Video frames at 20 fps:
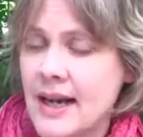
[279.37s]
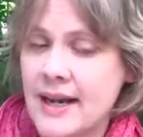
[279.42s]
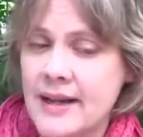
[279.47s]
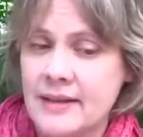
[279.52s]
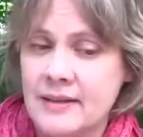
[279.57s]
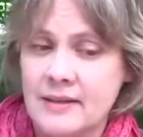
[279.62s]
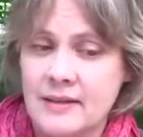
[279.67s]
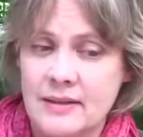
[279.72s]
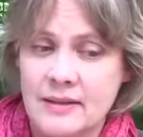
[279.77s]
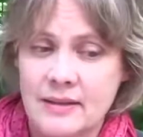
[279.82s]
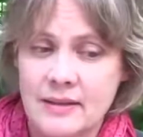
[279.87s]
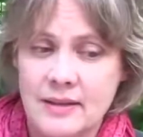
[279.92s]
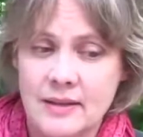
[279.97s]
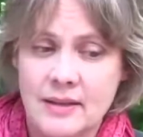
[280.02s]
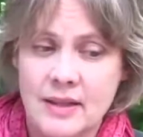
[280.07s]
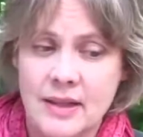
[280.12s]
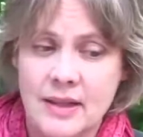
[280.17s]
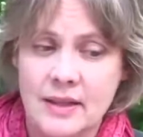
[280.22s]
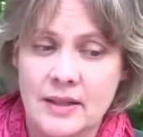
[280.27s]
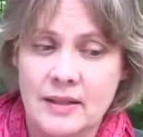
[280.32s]
And
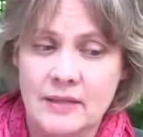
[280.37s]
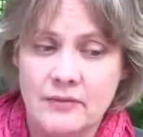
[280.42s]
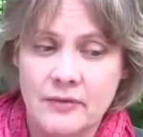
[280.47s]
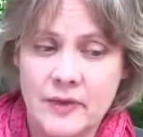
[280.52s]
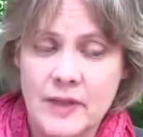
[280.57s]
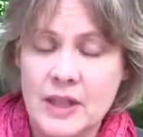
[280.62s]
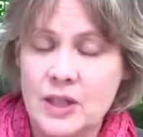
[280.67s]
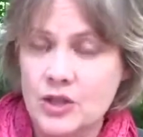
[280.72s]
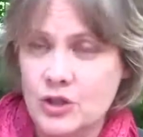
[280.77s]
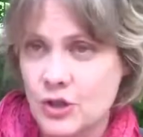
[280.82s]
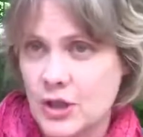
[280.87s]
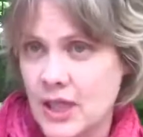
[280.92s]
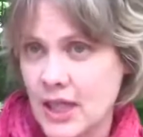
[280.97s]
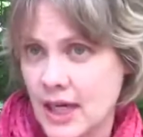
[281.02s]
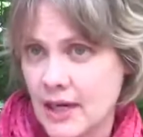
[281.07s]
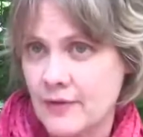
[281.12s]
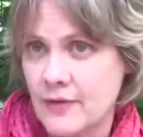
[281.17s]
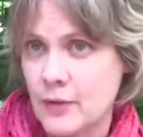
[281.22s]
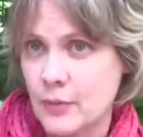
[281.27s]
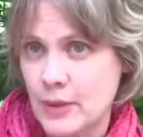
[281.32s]
the
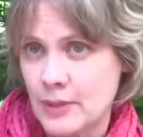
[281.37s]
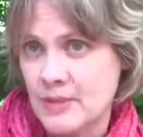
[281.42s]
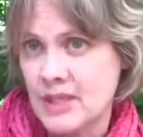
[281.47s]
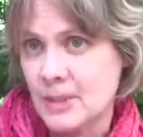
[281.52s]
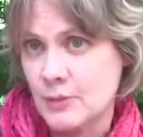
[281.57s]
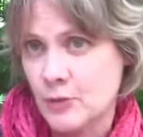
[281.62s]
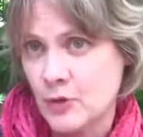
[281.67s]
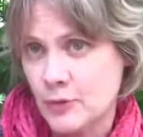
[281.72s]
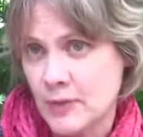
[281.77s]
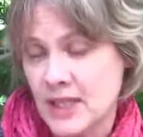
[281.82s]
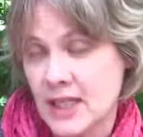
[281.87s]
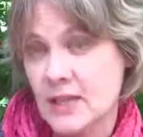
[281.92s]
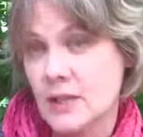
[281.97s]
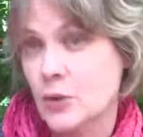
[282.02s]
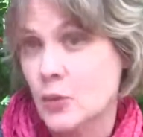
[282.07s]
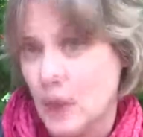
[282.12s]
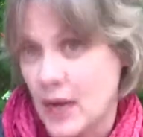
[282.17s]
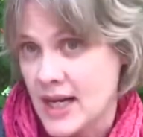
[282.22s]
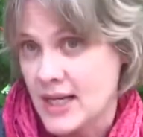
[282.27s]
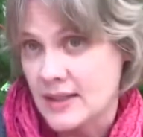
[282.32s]
history of the women's movement
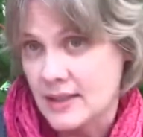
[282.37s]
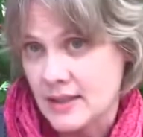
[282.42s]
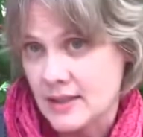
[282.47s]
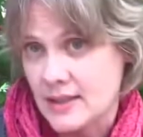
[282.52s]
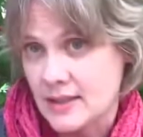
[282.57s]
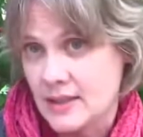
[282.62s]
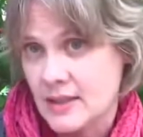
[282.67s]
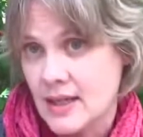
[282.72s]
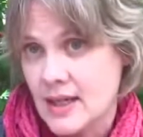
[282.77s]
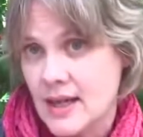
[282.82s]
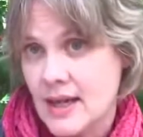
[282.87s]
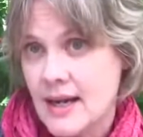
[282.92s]
in the West